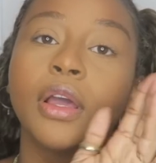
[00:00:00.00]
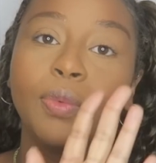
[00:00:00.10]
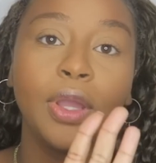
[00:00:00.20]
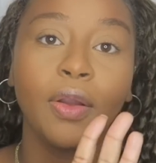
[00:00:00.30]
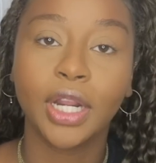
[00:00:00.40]

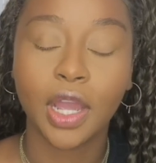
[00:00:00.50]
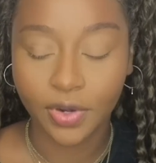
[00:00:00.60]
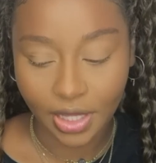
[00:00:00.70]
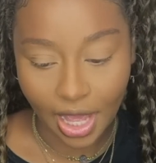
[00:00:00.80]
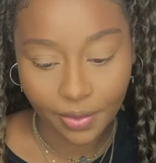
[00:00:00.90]
we already
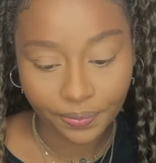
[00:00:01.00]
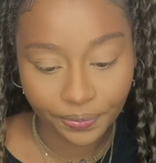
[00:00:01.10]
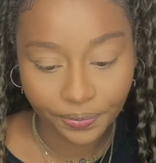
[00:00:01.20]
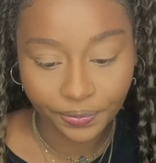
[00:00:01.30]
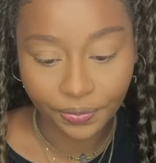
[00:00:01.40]
covered that.
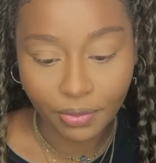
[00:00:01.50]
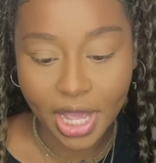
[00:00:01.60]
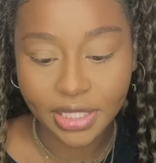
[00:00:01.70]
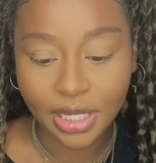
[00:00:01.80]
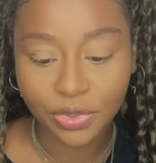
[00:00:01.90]

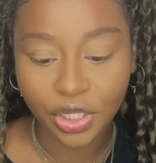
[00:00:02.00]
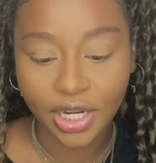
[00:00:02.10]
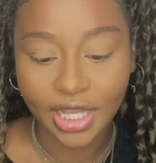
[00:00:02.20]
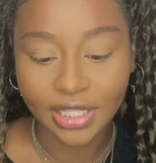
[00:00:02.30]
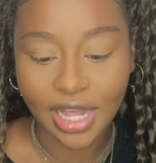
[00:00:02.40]
My
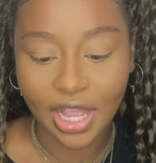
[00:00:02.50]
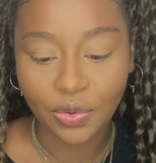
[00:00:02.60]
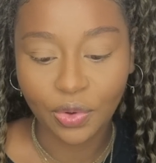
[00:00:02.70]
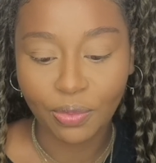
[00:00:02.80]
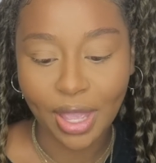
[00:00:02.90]
assumption is that
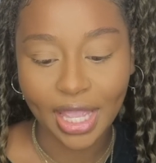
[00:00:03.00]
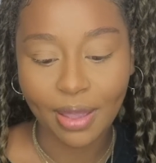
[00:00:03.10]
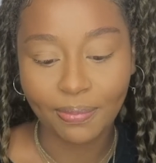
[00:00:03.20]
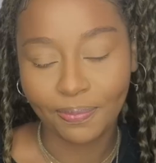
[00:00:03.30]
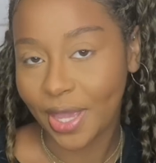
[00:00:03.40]
you will make
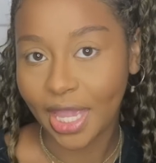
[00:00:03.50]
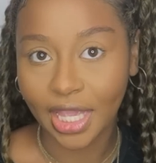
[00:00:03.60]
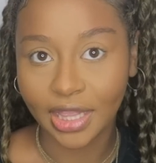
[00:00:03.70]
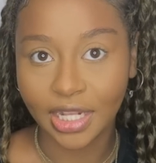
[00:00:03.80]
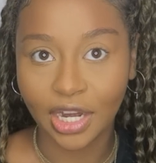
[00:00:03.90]
it
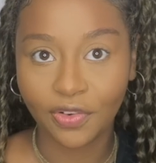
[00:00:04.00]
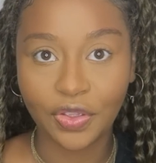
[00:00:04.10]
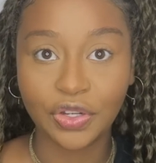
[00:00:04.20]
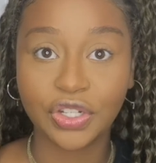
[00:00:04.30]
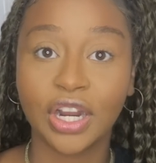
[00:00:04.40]
big in the near
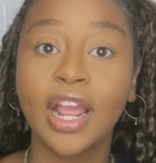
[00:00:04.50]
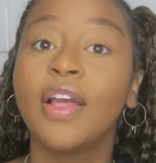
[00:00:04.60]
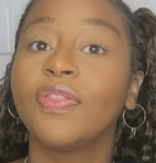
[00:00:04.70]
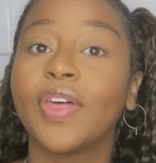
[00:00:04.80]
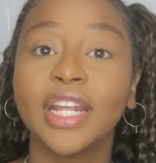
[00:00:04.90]
future.
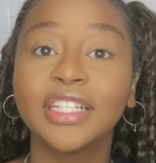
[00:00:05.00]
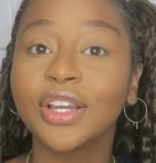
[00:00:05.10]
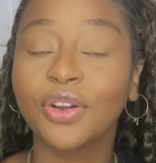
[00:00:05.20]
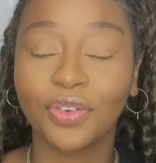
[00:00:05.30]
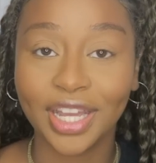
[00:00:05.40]
That is
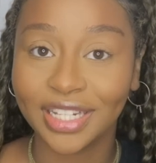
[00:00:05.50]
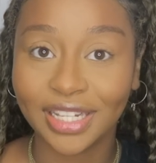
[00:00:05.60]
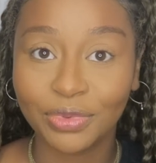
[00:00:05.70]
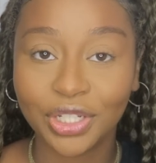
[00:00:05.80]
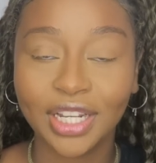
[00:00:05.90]
a great
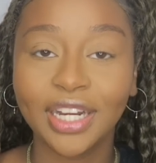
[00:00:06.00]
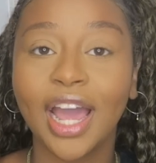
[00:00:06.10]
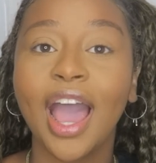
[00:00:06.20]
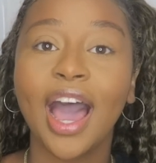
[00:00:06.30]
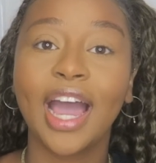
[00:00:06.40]
assumption.
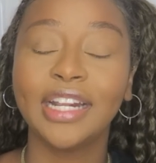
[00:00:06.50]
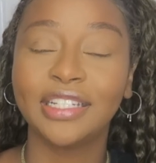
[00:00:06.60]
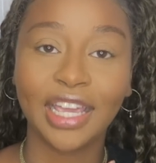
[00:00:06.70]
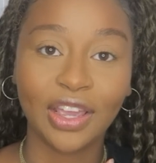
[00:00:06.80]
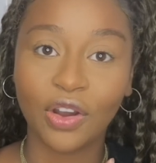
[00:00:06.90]
I
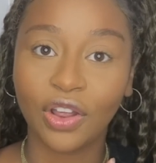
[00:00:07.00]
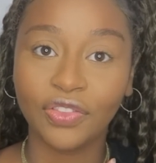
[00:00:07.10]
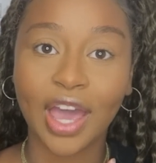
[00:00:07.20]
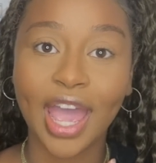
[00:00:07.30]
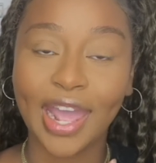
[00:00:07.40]
take
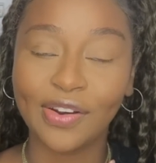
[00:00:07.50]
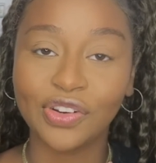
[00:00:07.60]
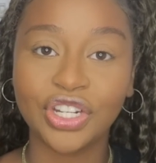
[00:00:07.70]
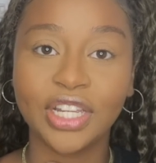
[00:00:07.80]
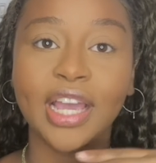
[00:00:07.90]
on that
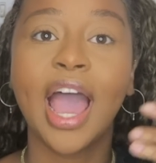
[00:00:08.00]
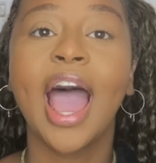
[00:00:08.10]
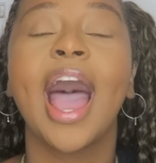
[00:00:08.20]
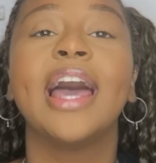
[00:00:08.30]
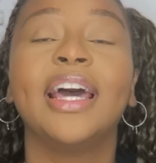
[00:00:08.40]
energy
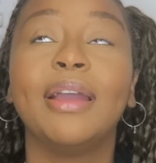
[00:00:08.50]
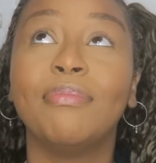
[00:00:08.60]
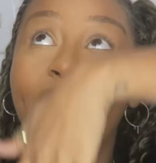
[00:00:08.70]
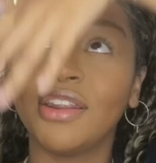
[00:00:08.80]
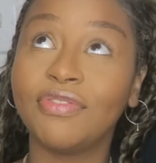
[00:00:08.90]
and I
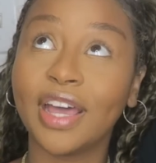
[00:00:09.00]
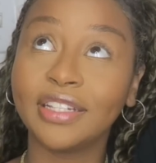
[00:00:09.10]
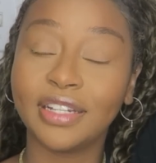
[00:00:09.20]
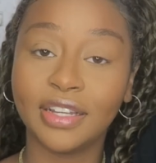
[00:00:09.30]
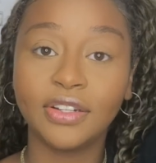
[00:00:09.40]

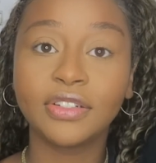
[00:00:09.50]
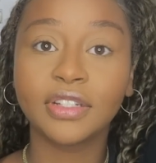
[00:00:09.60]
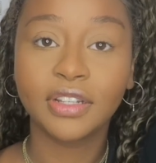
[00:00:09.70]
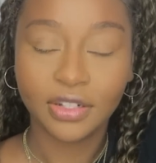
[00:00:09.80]
manifest it